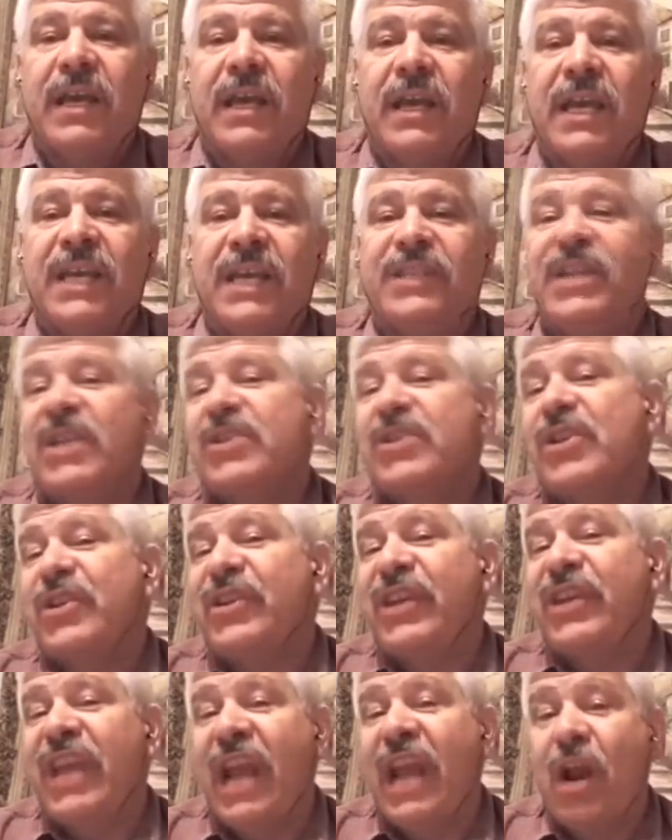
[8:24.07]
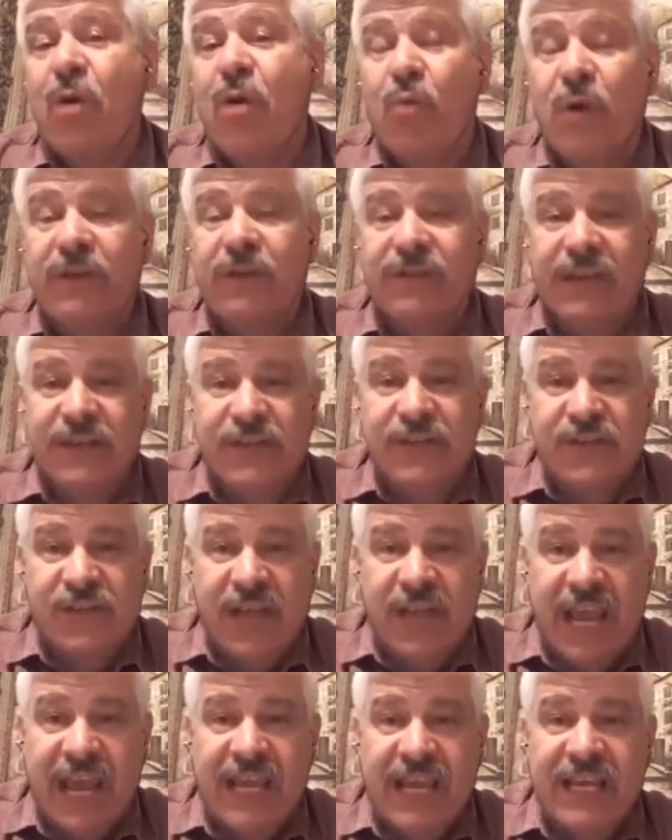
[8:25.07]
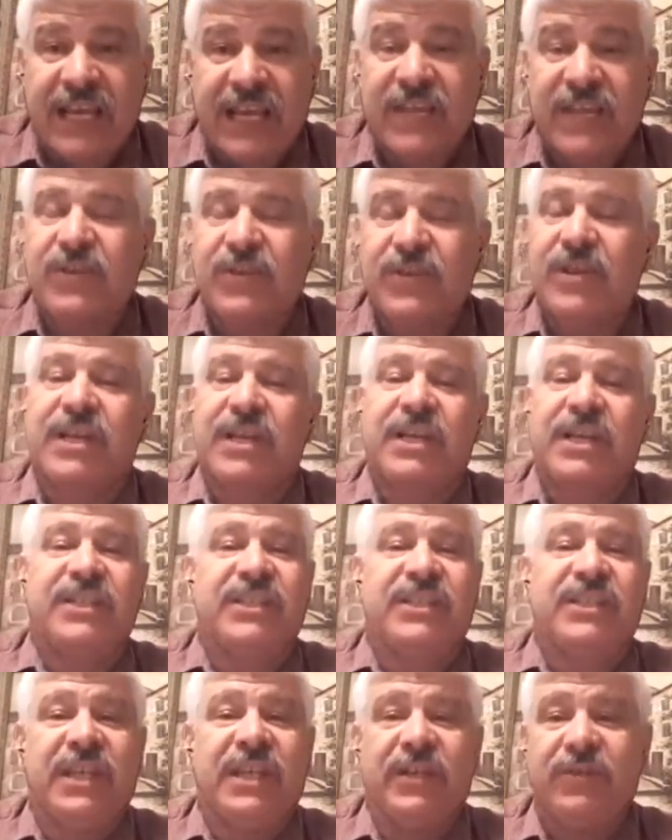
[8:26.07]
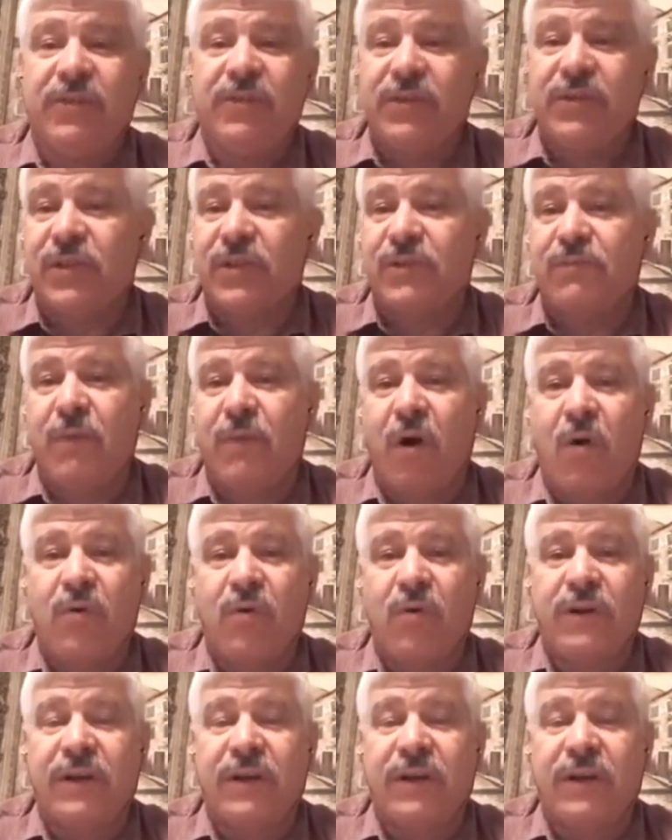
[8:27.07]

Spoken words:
he doesn't care what they say, he's going to continue to smoke.